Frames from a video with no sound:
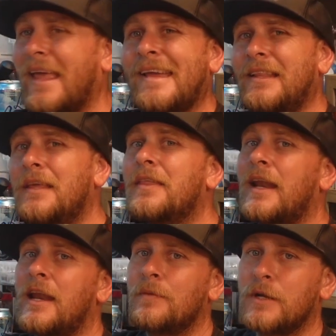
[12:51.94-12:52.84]
likely
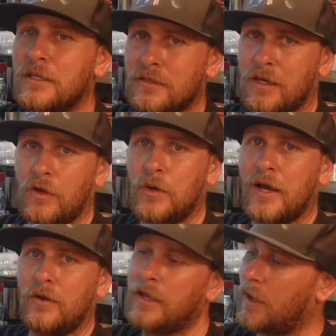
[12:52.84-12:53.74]
that anybody's going to go
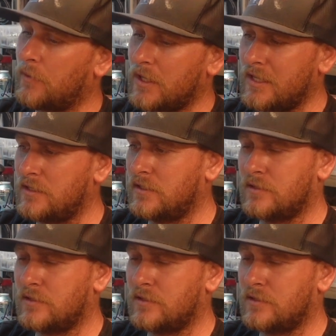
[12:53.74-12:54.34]
out and get one of these,